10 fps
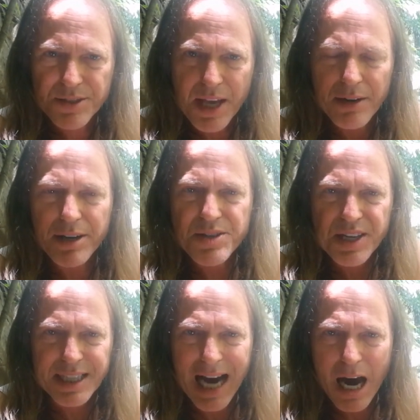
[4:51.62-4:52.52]
Saturn is
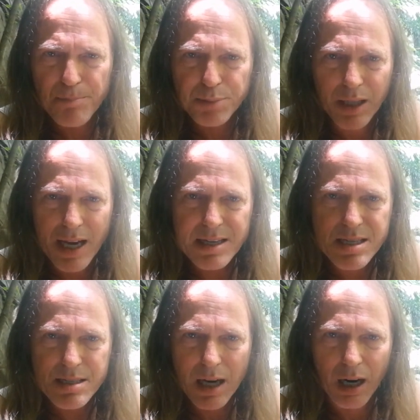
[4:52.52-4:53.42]
a
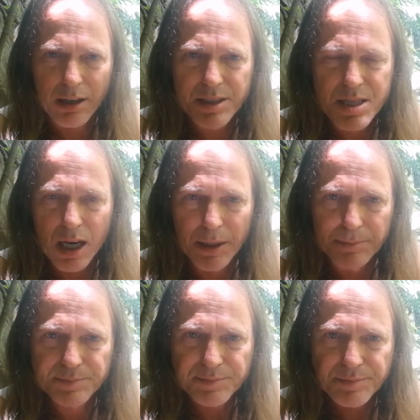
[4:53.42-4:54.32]
complex archetype.
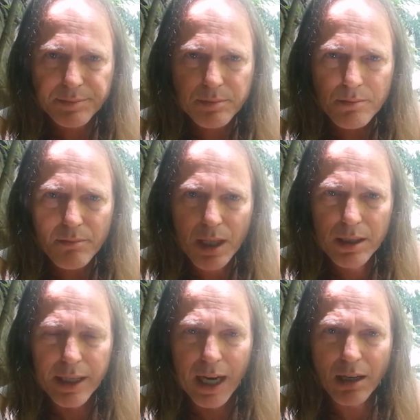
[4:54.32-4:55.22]

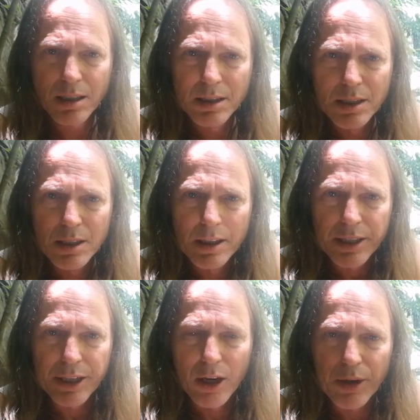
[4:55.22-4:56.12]
Yeah,
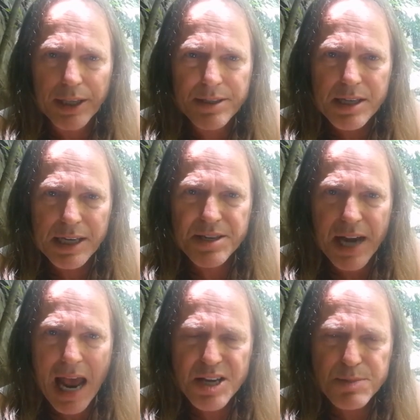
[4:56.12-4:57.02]
you know, he's he's
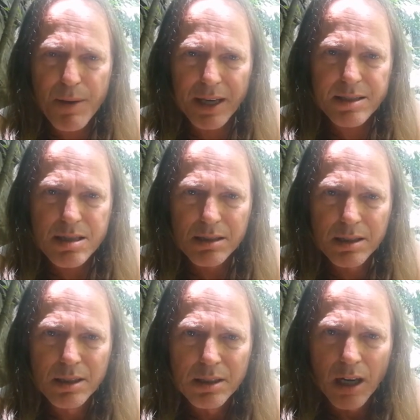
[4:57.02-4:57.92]
an aspect
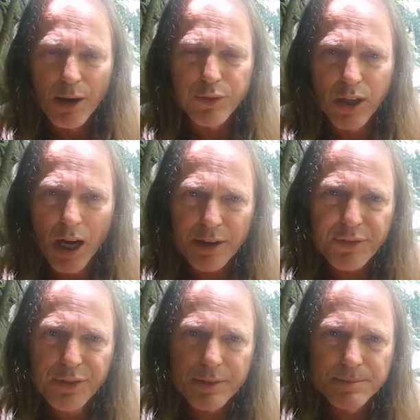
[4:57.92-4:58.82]
of
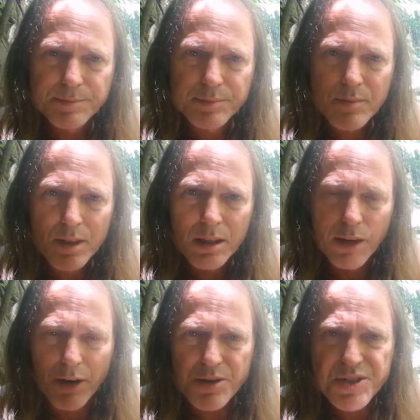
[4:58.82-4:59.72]
life,
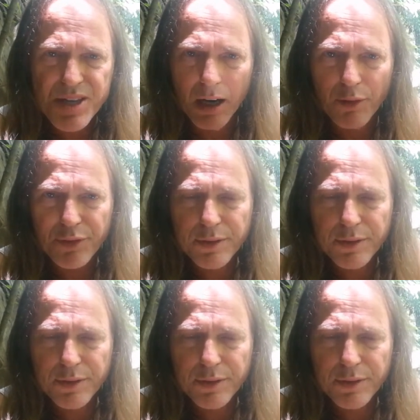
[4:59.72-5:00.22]
of ourself,